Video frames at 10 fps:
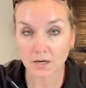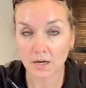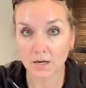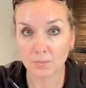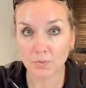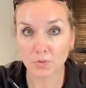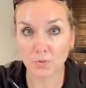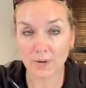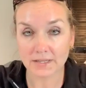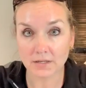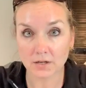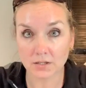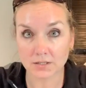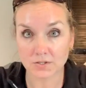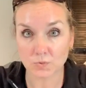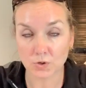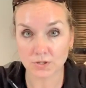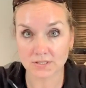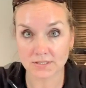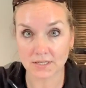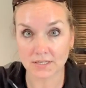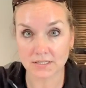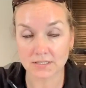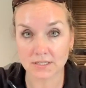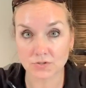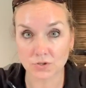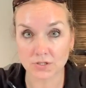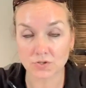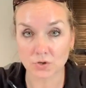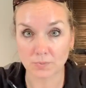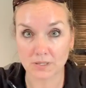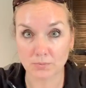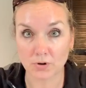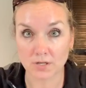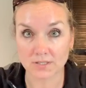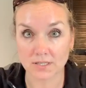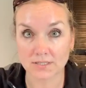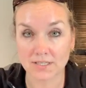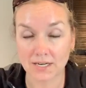the way that all of this works is that these things are going to start being processed